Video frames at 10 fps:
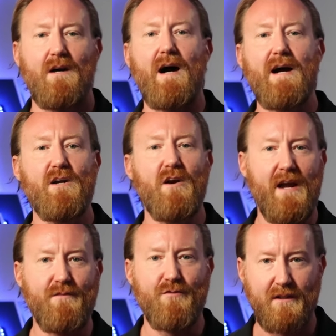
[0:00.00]
higher
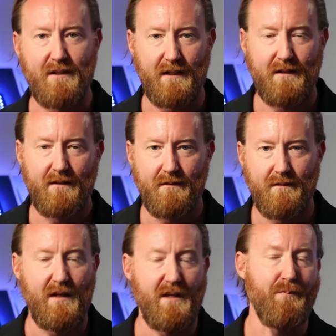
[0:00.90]
everything,
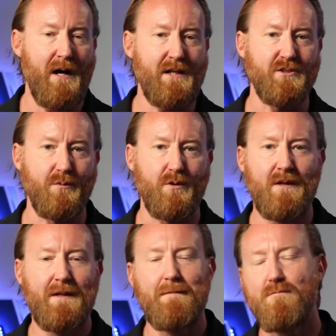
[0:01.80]
if possible.